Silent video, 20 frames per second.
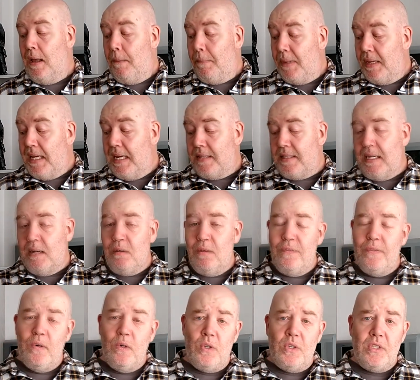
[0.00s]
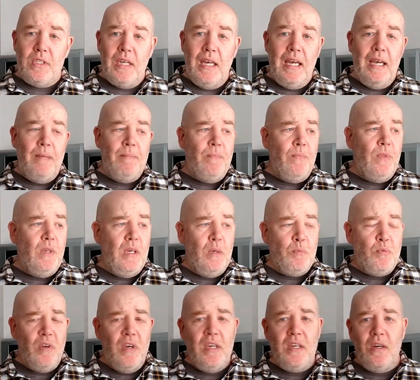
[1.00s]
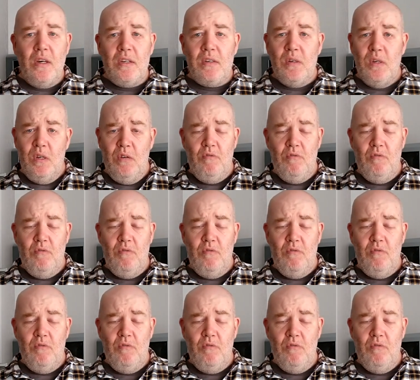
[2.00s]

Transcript: But yeah, Delta Force, pretty good.